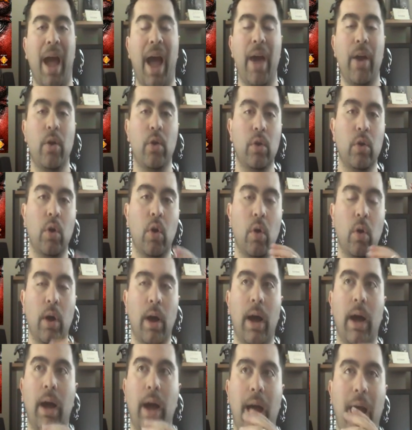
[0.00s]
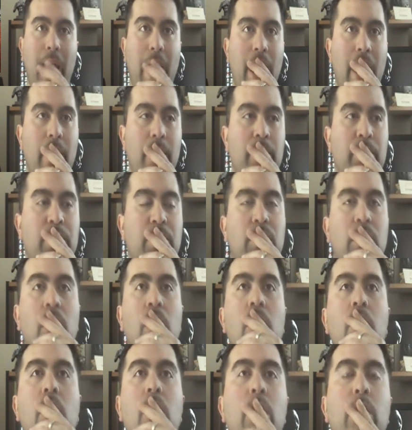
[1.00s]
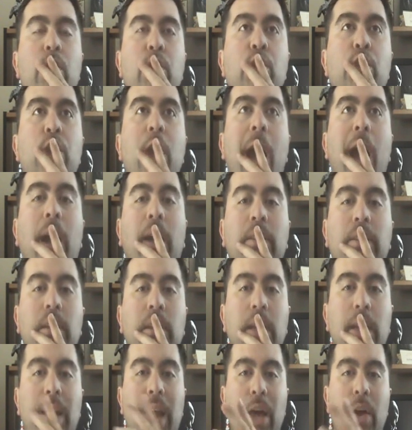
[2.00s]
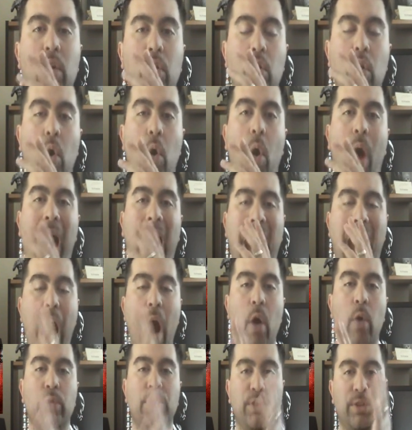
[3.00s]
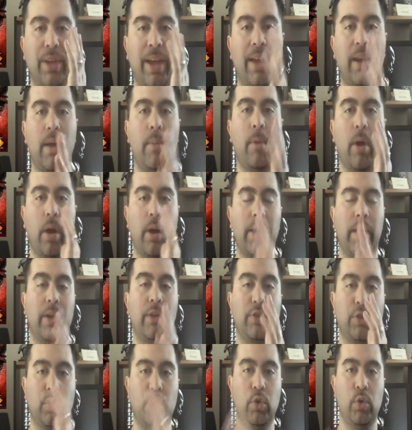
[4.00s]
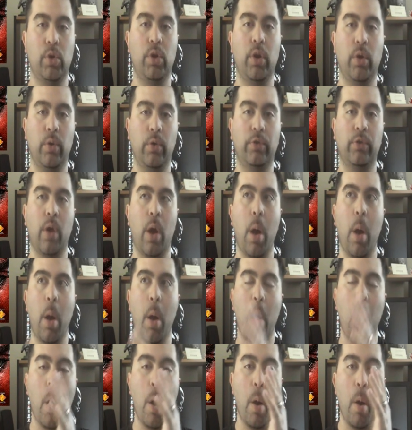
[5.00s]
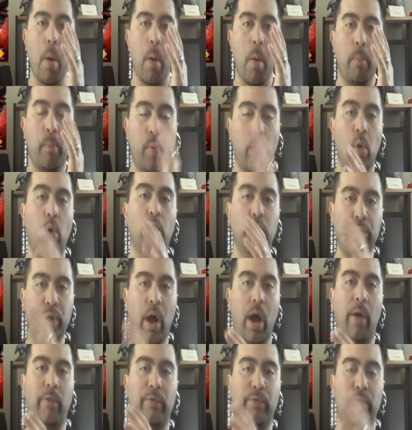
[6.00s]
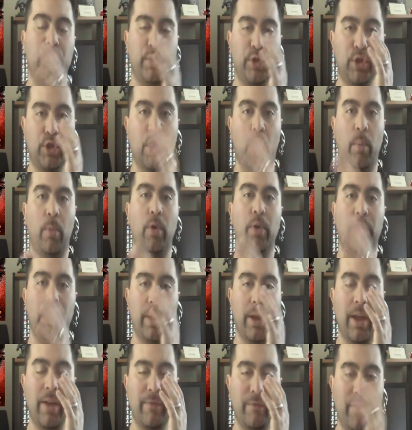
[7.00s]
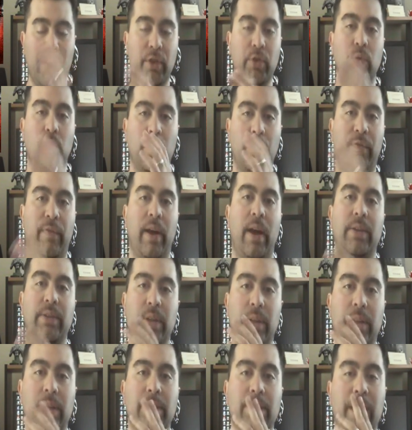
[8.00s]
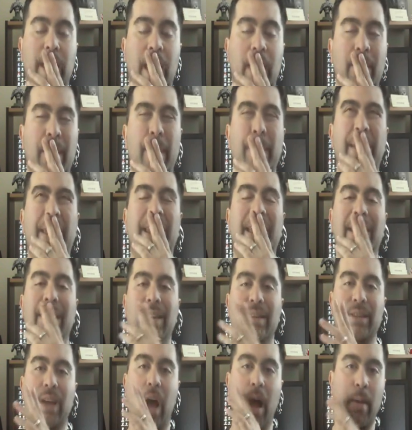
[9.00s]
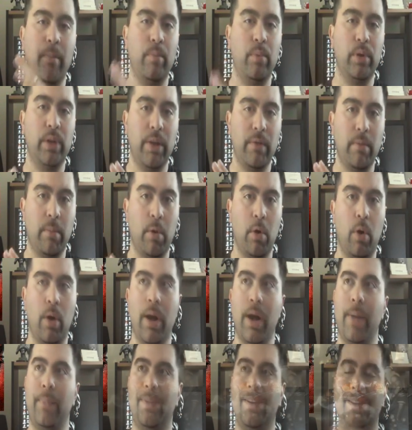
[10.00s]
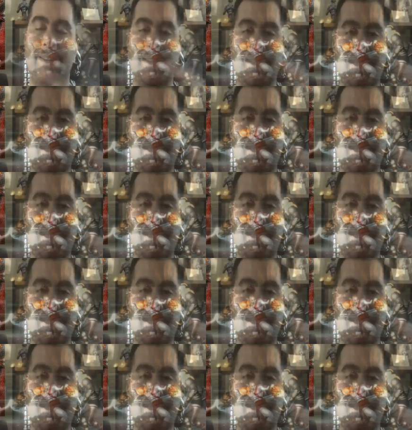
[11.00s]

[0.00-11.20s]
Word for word: I don't know. Uh, I, I am so shocked, and I don't know how Santa Monica Studios pulled off some of the visual effects on this game. I mean, it is unbelievable. The